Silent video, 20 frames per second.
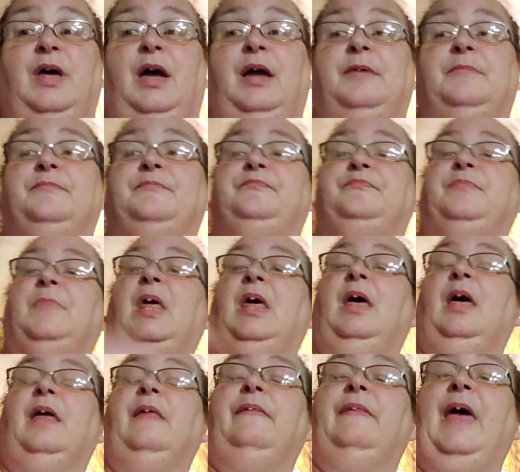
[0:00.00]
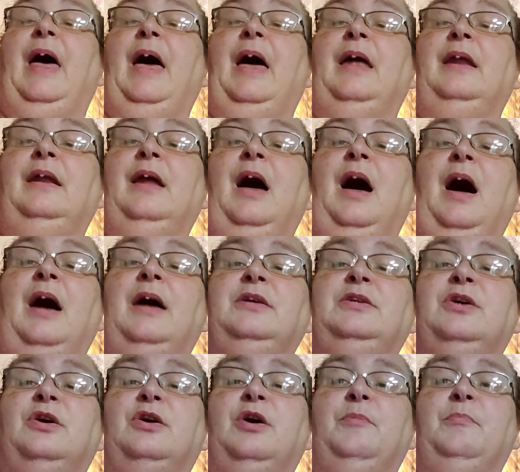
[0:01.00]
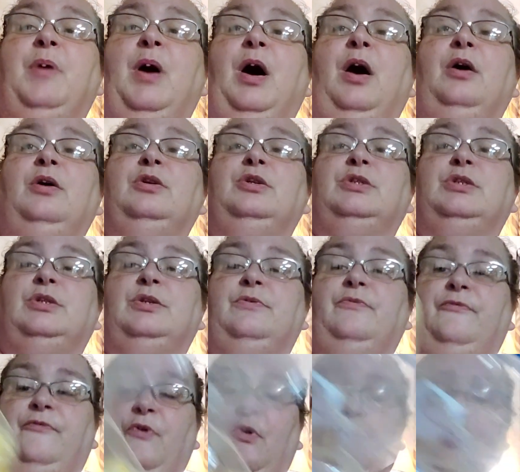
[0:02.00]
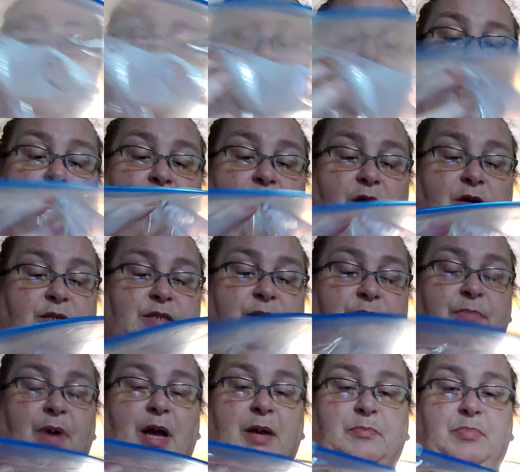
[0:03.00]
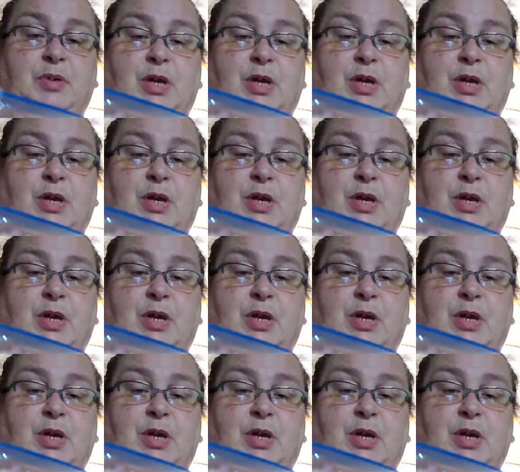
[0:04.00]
thing. Then I took apart four jars of my